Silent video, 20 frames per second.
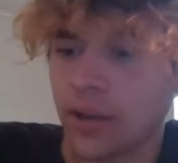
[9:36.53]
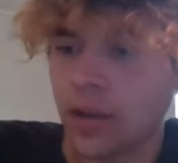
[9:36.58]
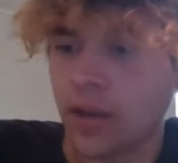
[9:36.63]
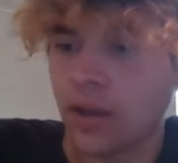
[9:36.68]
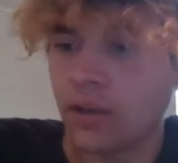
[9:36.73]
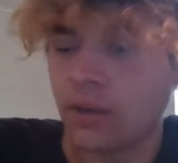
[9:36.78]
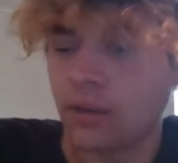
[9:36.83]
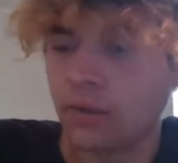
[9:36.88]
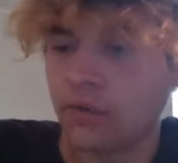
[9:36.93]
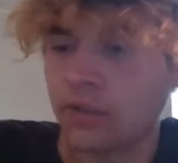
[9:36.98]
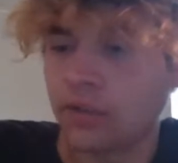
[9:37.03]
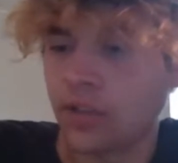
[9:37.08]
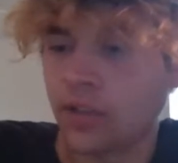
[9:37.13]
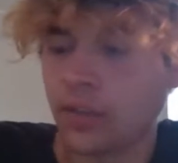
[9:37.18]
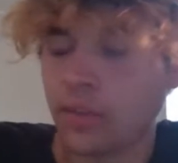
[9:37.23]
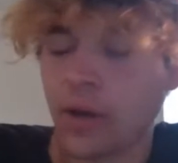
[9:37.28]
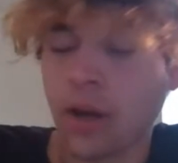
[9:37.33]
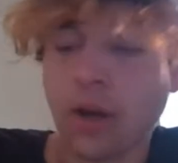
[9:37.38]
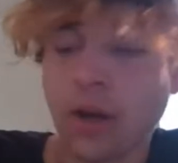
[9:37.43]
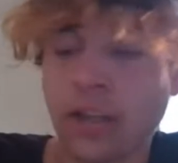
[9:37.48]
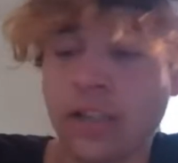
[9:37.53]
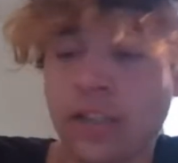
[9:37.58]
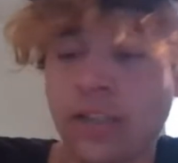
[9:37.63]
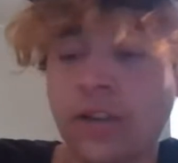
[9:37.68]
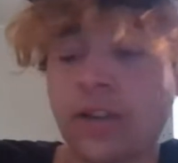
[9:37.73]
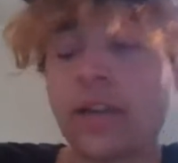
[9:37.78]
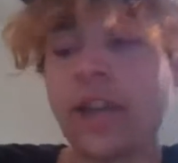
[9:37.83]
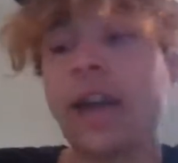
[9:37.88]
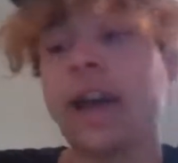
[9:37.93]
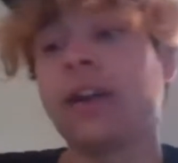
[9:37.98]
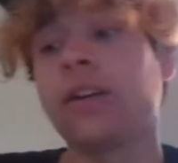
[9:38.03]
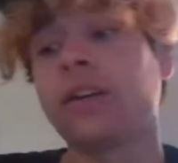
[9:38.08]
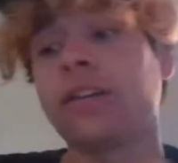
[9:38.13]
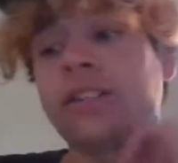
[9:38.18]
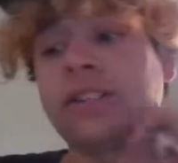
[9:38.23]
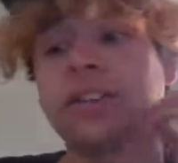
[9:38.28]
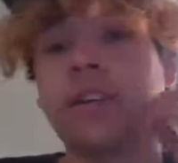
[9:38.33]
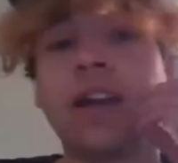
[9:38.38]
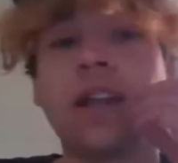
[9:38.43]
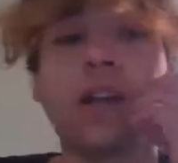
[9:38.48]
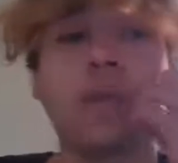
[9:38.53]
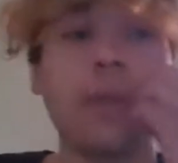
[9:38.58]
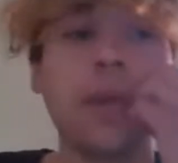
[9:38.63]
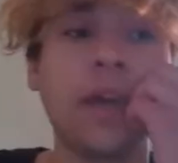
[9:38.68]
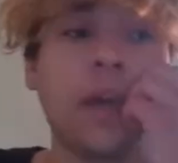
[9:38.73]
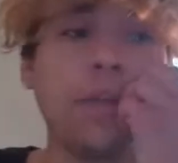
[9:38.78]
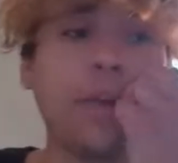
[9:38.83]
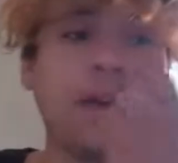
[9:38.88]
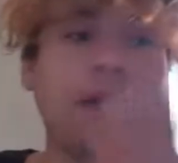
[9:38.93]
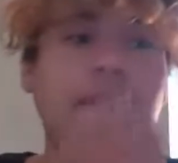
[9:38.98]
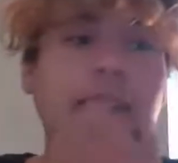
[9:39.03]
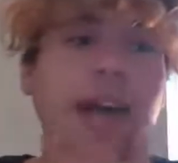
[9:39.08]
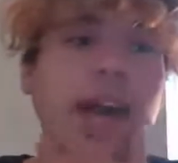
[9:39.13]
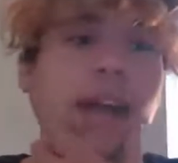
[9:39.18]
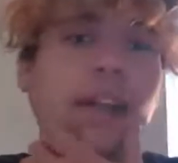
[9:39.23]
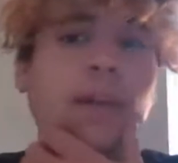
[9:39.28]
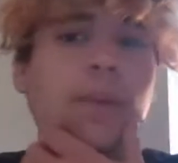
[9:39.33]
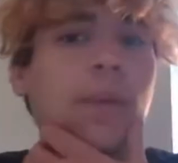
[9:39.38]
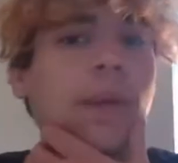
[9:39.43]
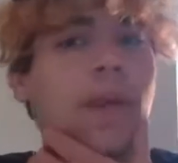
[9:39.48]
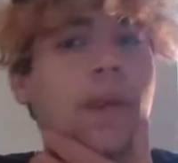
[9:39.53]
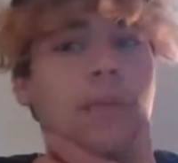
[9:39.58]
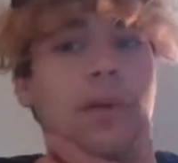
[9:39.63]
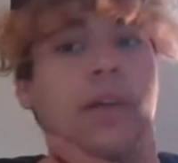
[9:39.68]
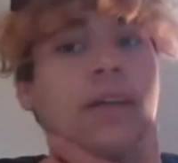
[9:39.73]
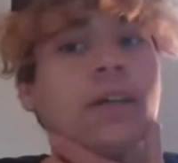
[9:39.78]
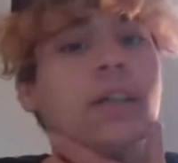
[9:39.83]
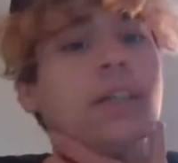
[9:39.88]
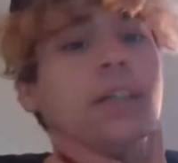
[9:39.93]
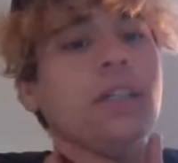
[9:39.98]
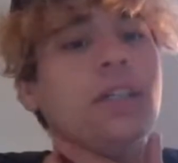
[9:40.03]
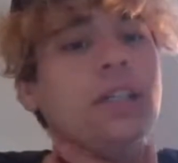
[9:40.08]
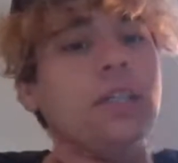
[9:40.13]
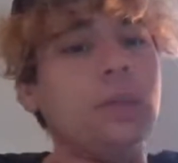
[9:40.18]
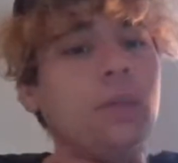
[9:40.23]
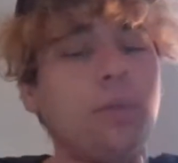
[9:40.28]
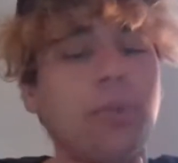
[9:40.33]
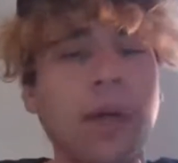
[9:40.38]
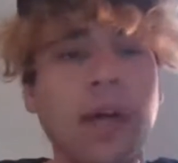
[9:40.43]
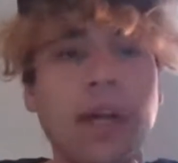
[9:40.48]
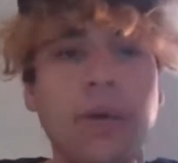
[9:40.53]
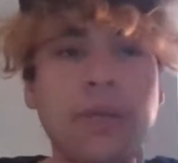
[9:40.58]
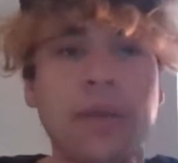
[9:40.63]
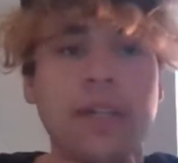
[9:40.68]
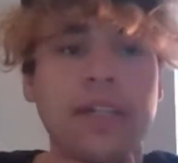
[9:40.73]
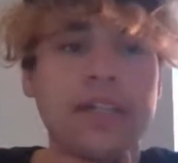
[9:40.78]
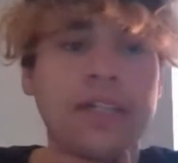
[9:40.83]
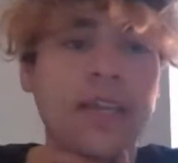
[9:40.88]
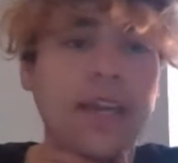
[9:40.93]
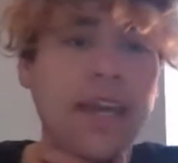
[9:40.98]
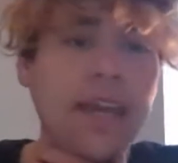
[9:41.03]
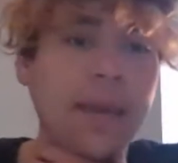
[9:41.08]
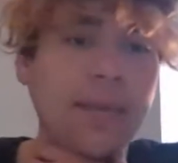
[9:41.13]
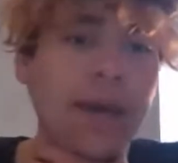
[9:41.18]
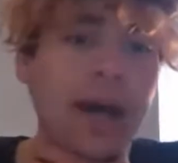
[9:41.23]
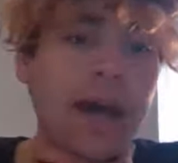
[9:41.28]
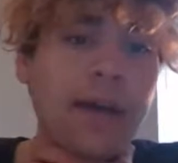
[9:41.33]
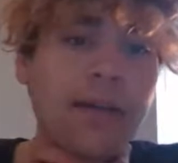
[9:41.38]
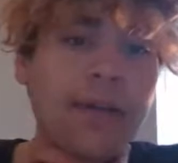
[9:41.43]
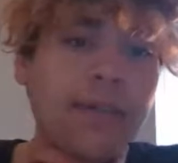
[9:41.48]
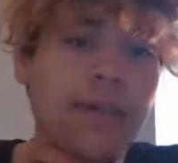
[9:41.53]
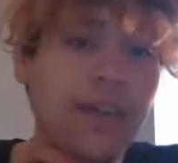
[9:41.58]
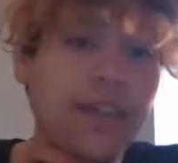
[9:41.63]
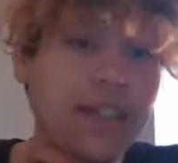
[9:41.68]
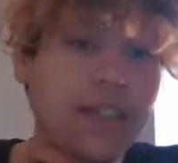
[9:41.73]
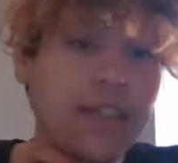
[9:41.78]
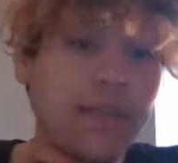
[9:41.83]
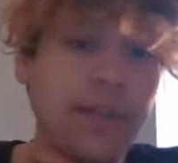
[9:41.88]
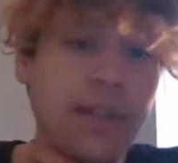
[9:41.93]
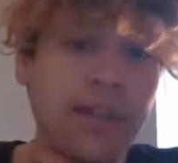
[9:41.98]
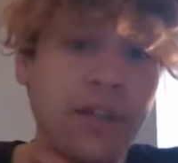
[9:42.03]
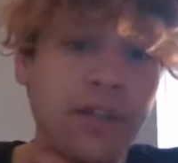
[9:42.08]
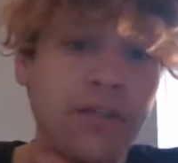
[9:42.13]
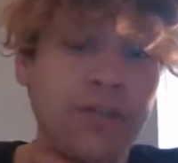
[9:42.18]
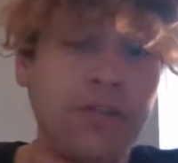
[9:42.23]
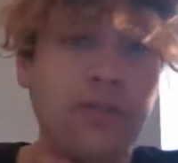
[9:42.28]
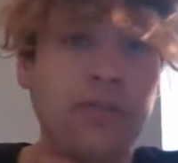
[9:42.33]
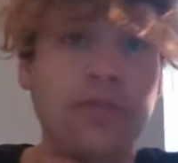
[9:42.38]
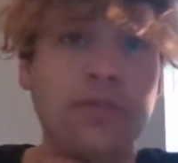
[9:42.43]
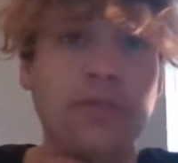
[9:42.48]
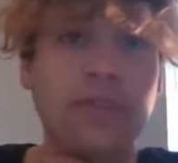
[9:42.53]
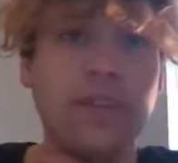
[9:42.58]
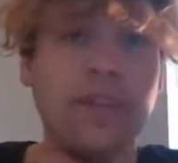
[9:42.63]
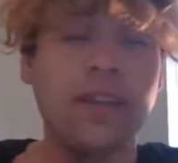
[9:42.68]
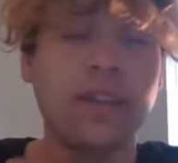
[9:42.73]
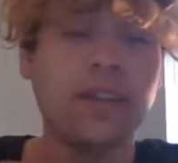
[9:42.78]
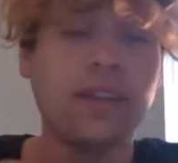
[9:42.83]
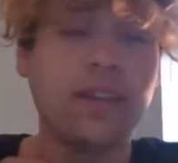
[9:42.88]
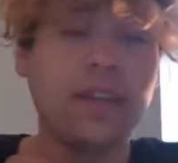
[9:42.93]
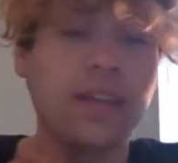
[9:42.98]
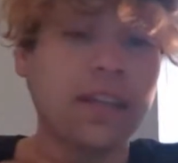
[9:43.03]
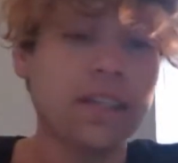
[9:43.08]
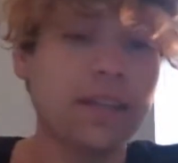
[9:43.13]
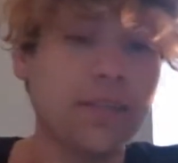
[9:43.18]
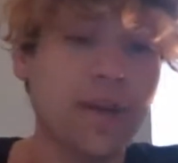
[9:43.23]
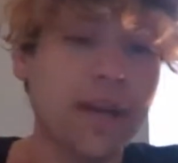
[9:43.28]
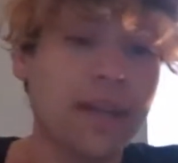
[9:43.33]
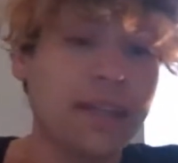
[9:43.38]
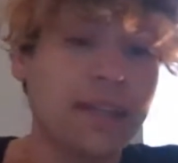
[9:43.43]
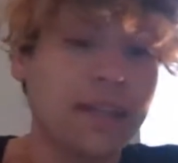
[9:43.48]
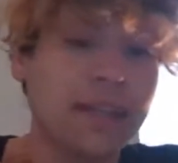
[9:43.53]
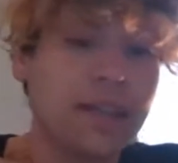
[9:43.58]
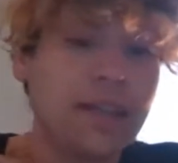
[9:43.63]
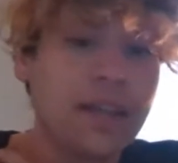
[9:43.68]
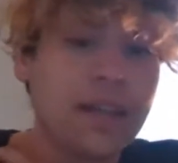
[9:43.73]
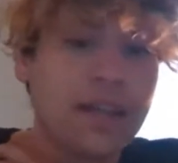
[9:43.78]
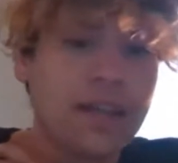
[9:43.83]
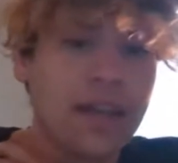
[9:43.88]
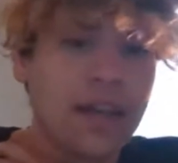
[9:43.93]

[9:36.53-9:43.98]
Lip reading: Who were we talking about? Arkansas. Yeah, Arkansas, Alabama. Alabama will probably win this game. I think it's going to be closer than expected.